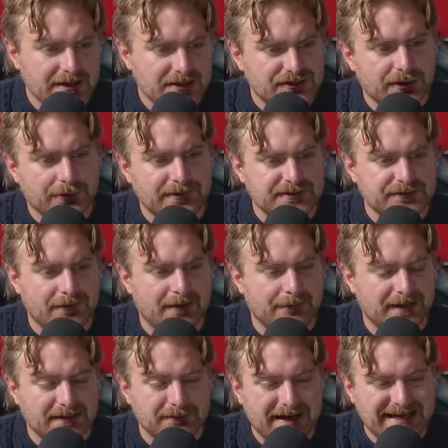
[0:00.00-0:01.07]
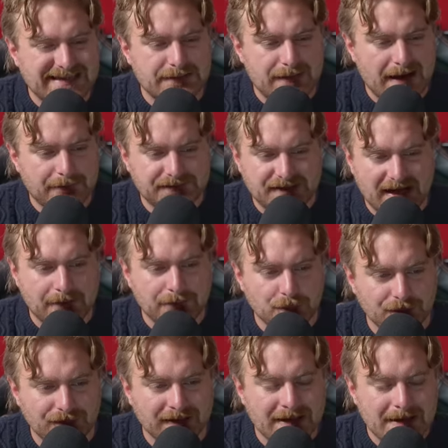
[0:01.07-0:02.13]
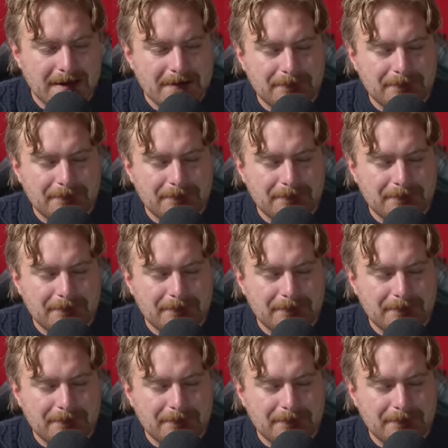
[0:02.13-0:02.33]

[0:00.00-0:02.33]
So there is ground being made, the maps are moving,